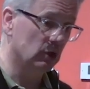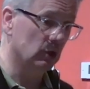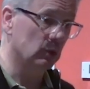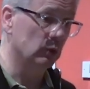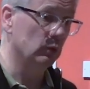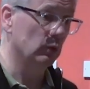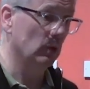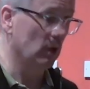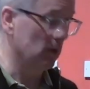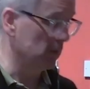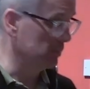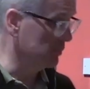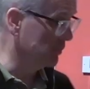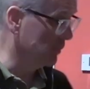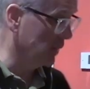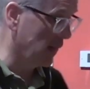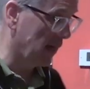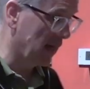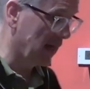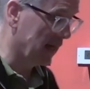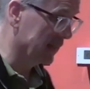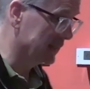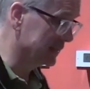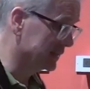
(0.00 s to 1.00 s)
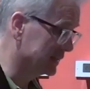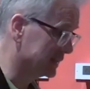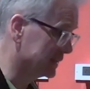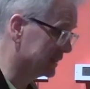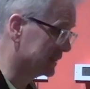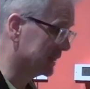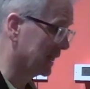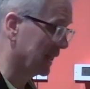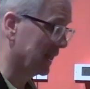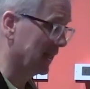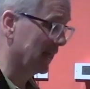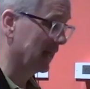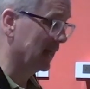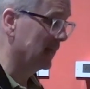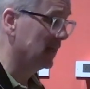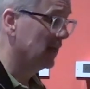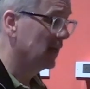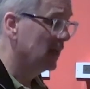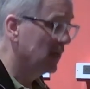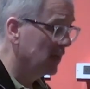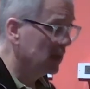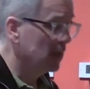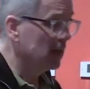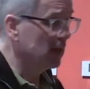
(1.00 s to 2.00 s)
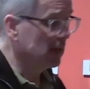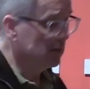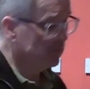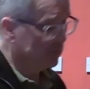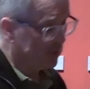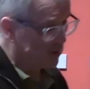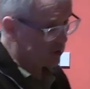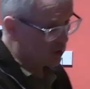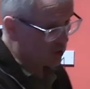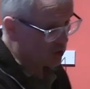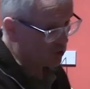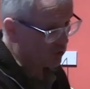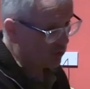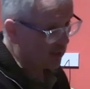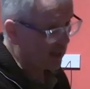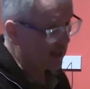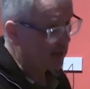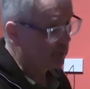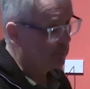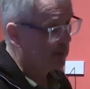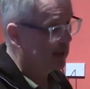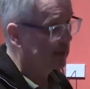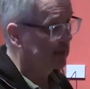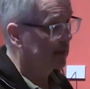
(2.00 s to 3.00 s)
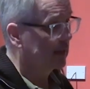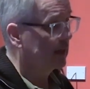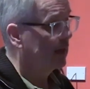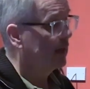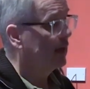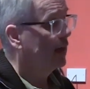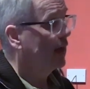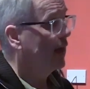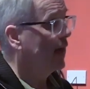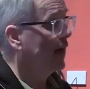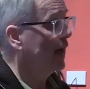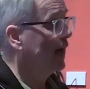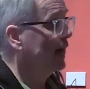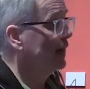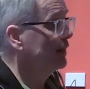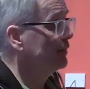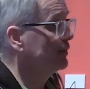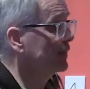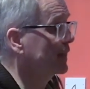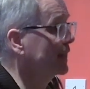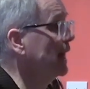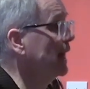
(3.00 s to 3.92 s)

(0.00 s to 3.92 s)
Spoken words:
to him, and even describing the